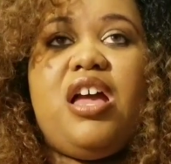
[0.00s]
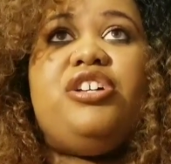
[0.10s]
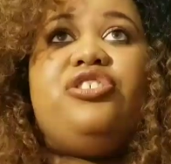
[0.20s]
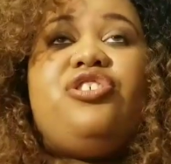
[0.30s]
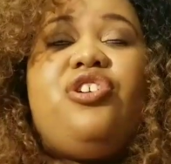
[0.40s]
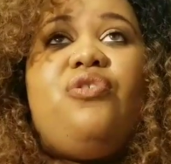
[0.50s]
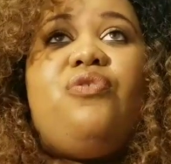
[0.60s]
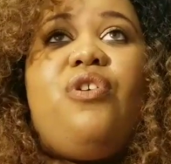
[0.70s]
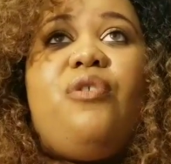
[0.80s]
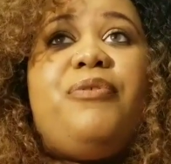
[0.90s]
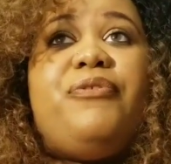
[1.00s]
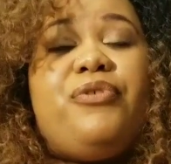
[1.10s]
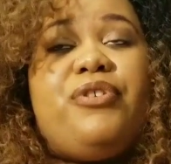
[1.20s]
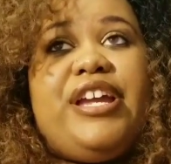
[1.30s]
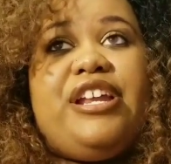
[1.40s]
So
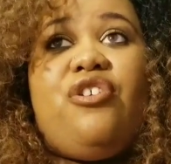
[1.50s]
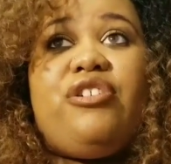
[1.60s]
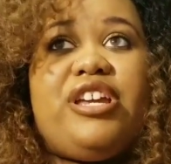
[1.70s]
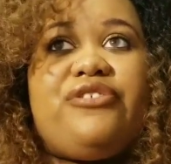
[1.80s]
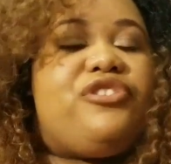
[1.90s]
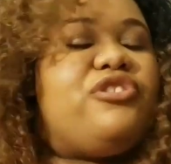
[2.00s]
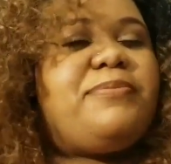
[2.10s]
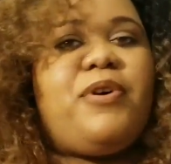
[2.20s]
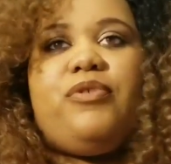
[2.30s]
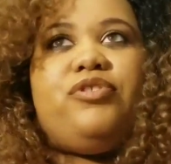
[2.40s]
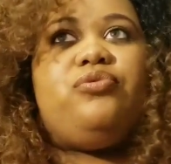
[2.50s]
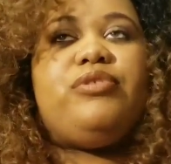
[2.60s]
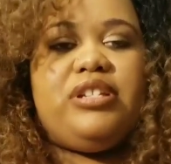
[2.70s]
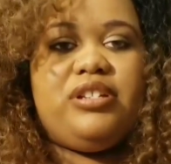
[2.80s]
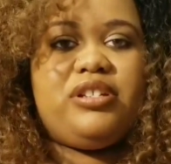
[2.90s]
beforehand, altogether, I lost about
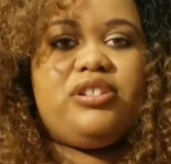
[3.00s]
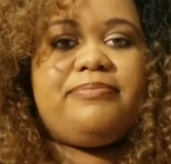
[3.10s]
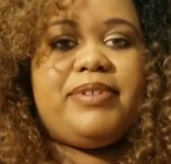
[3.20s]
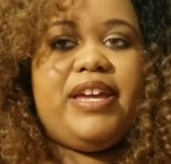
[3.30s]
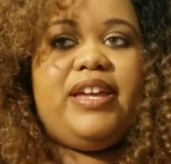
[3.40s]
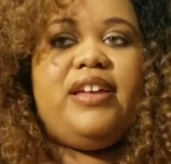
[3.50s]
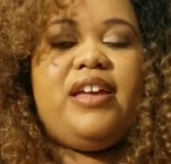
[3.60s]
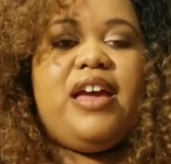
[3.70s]
120. But